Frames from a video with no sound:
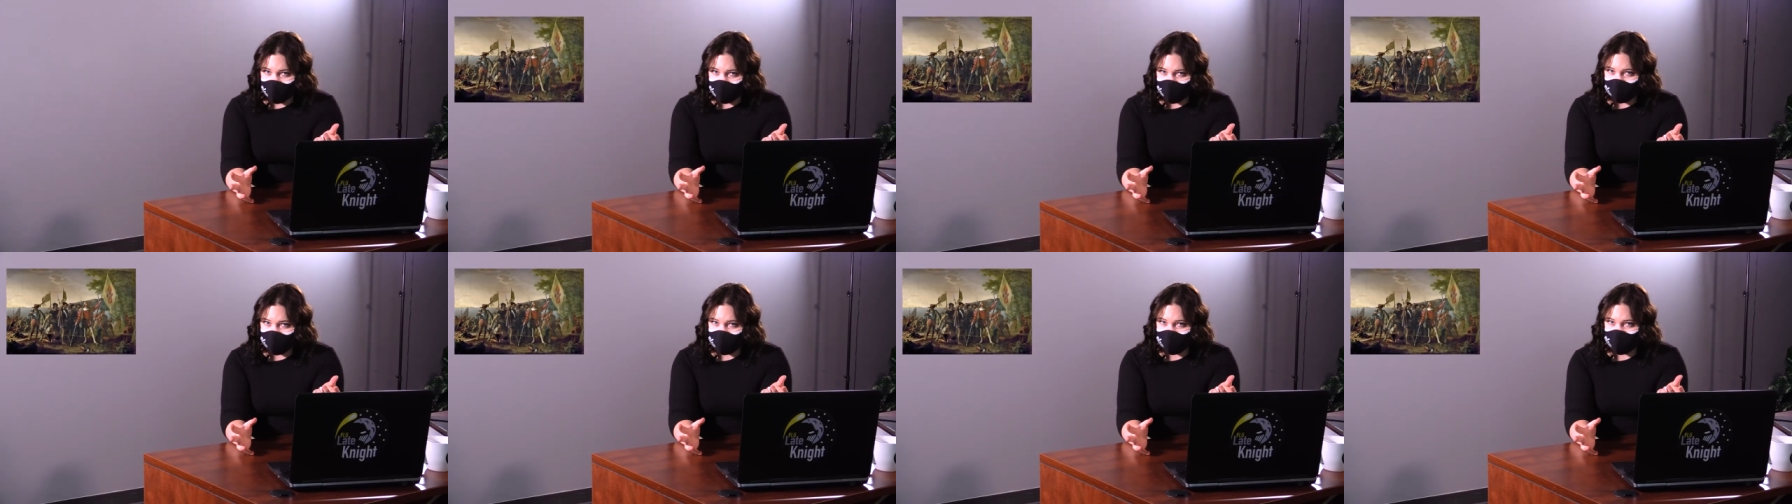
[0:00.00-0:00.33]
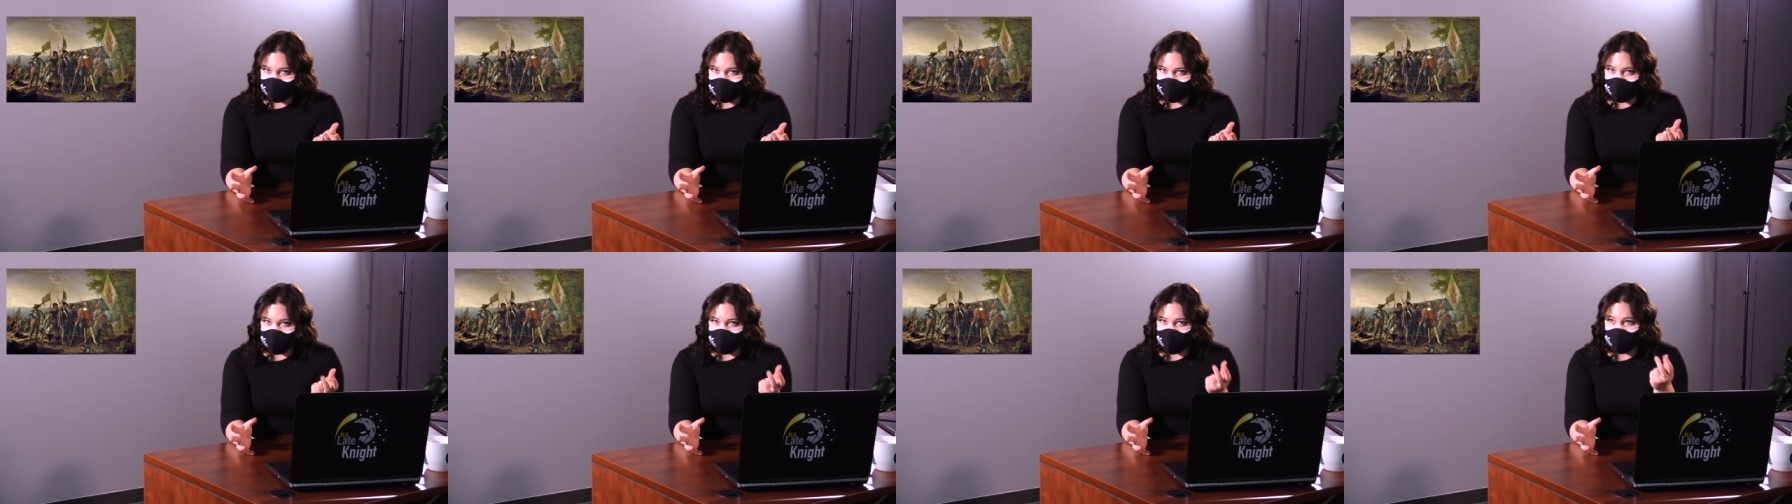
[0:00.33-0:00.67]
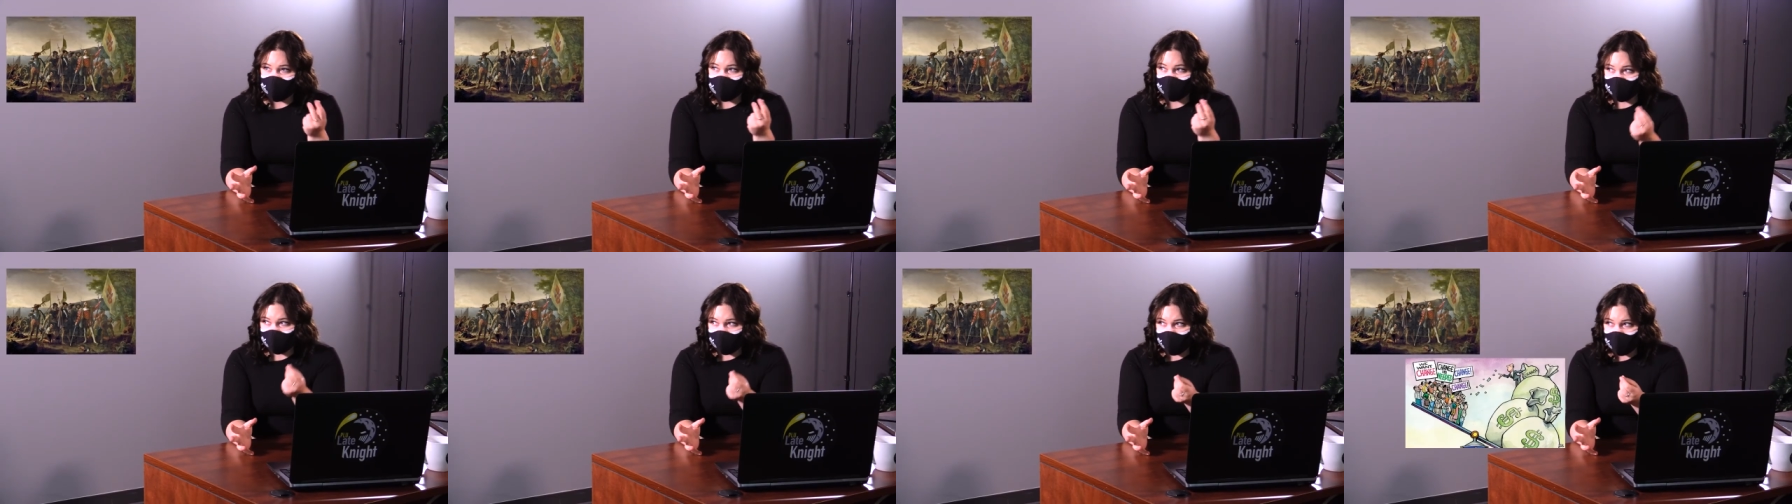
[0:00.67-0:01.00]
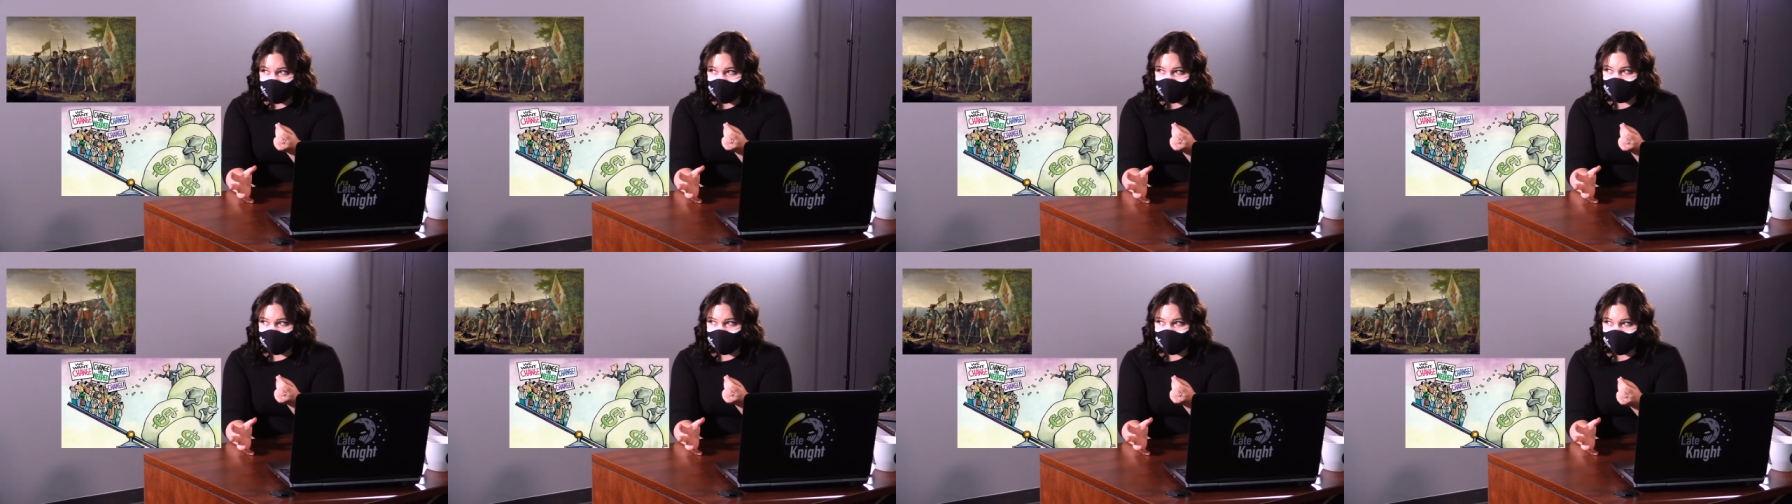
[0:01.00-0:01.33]
colonization and
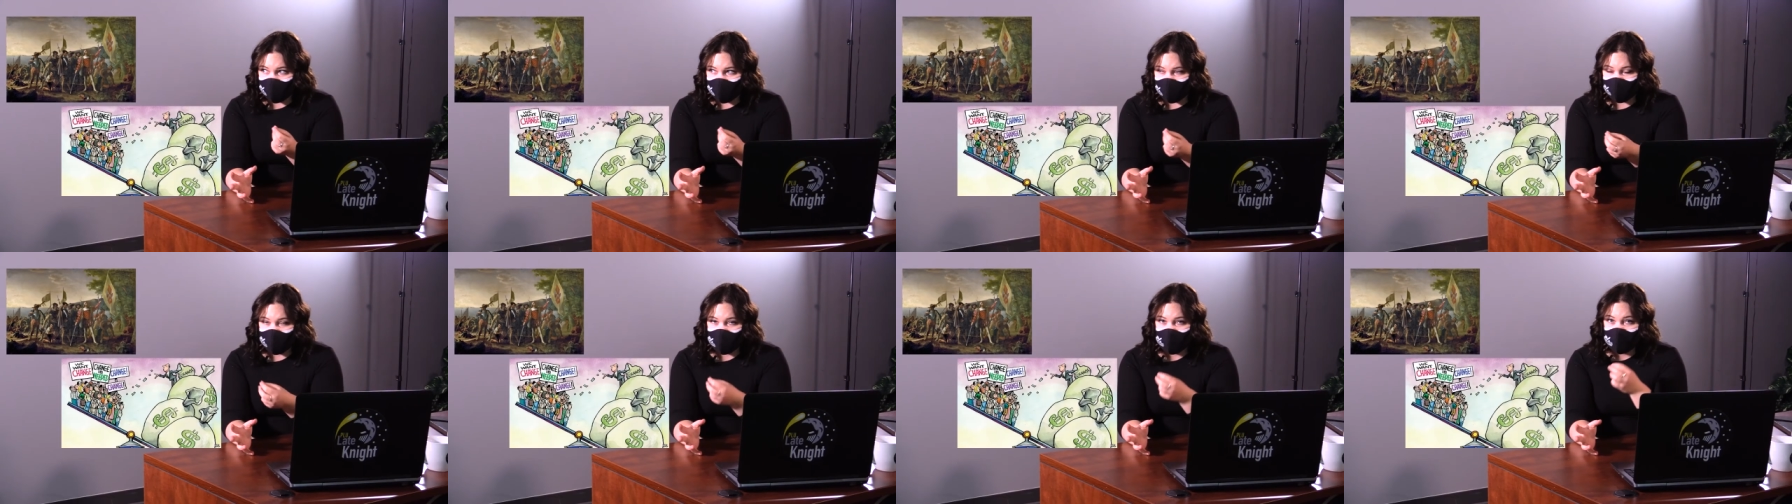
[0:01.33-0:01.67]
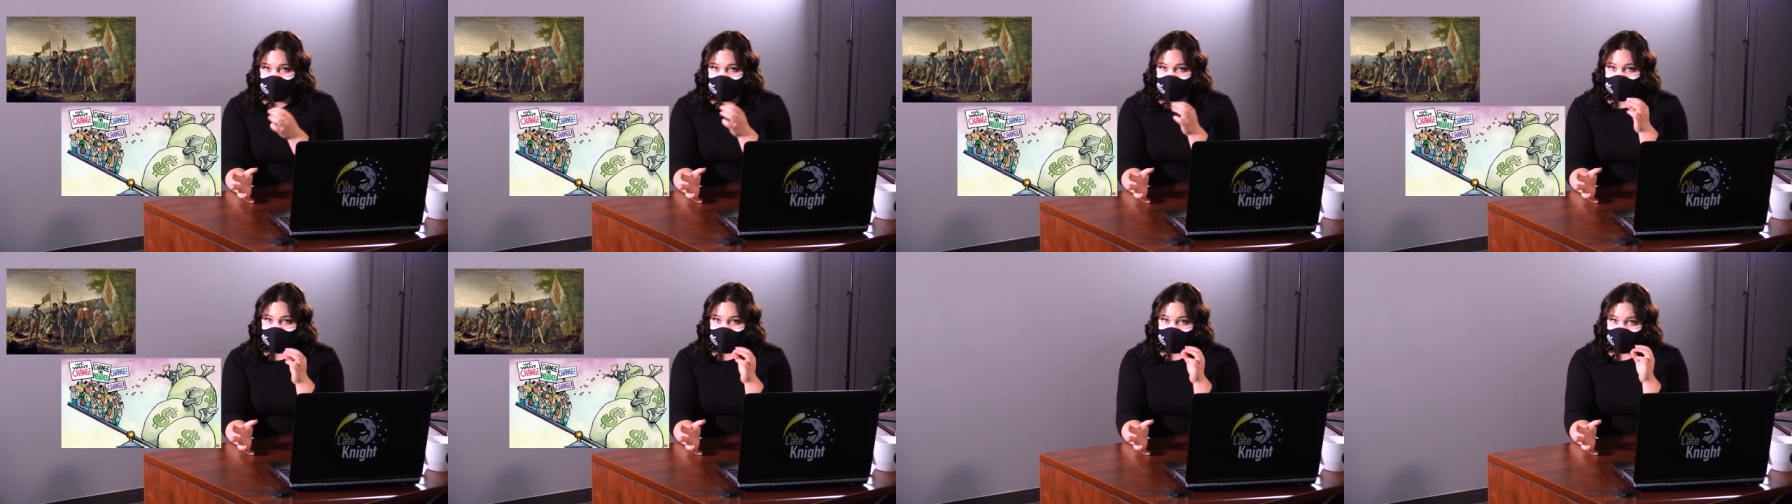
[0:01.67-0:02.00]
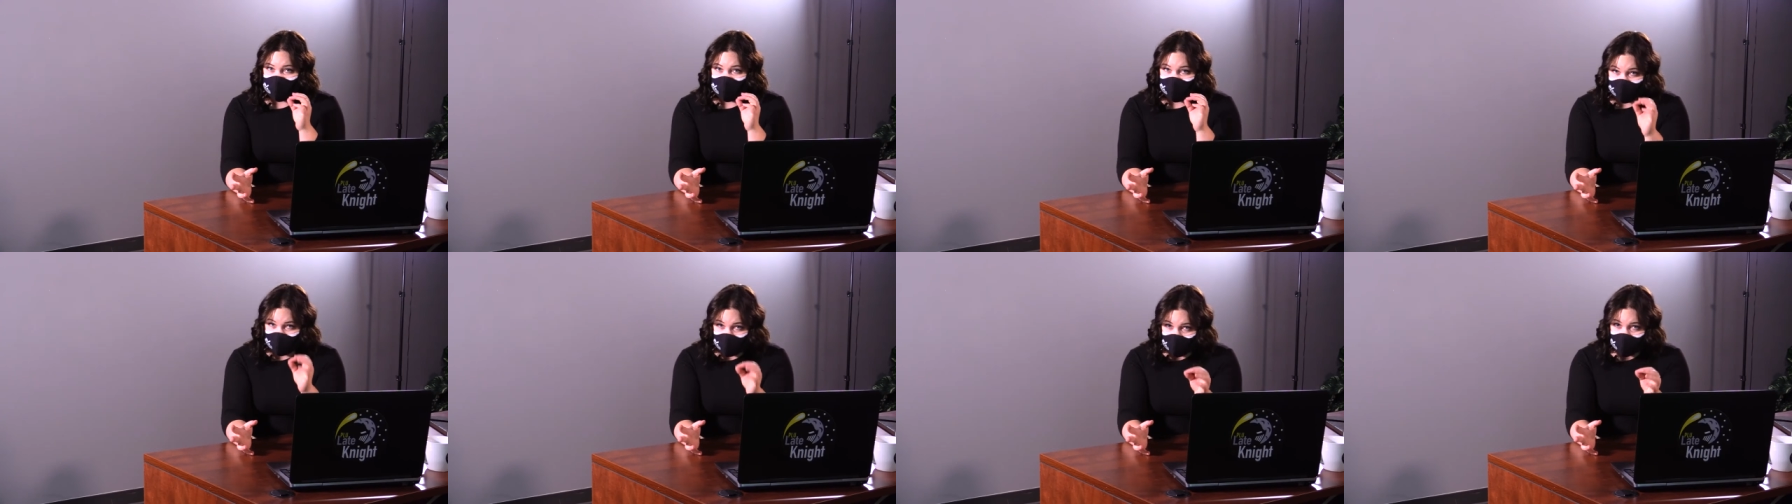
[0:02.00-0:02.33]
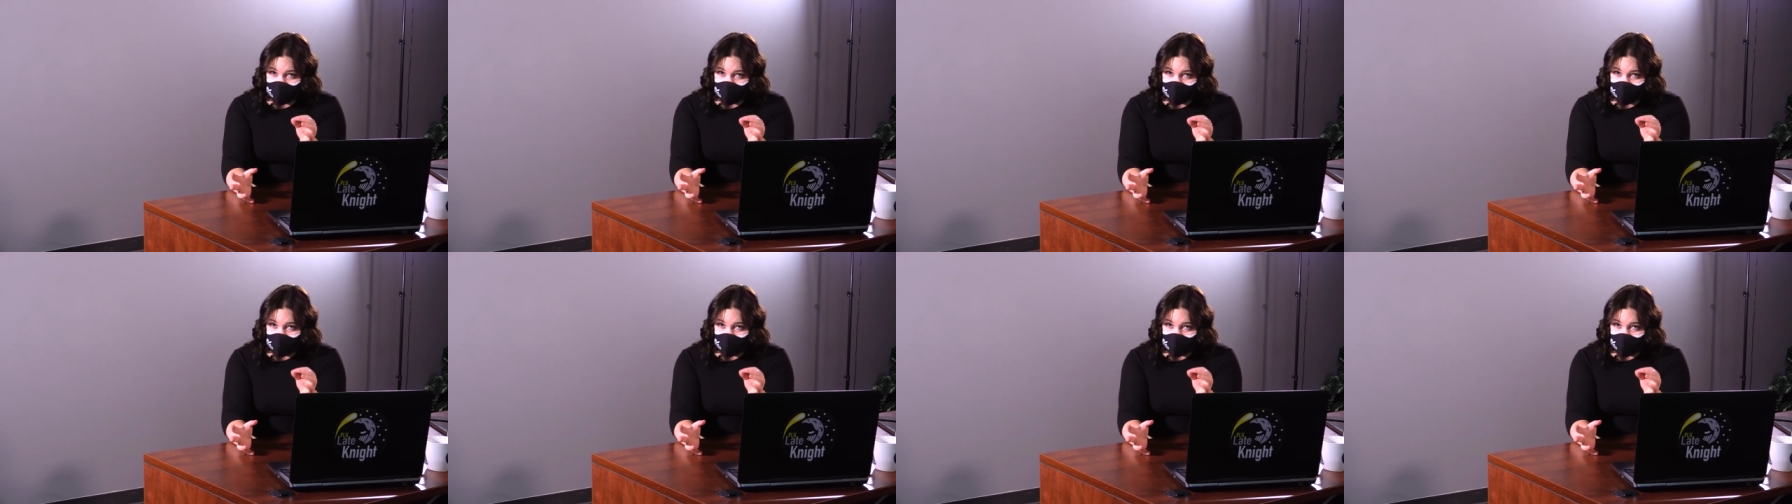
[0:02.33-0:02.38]
classism is